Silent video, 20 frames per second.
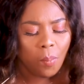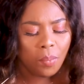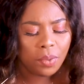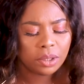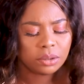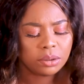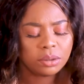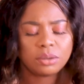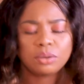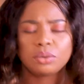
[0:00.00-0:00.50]

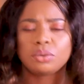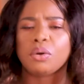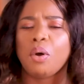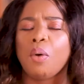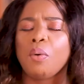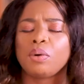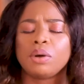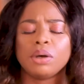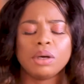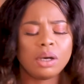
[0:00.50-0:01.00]
It's so
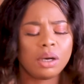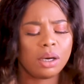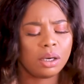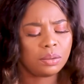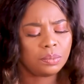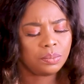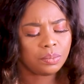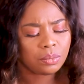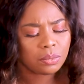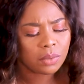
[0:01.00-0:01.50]

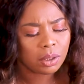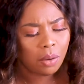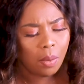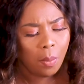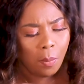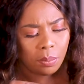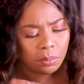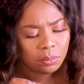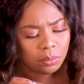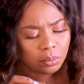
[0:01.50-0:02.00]
good.
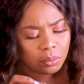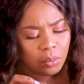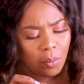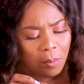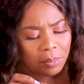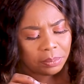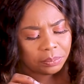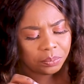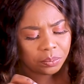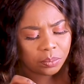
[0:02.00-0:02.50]

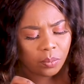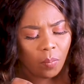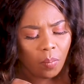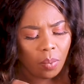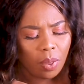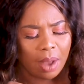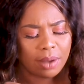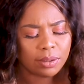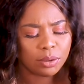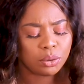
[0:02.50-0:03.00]

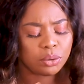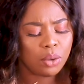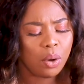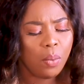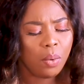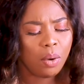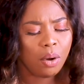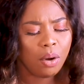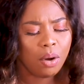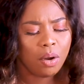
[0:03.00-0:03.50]
It's so
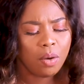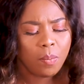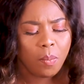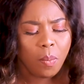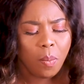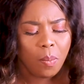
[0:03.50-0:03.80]
good.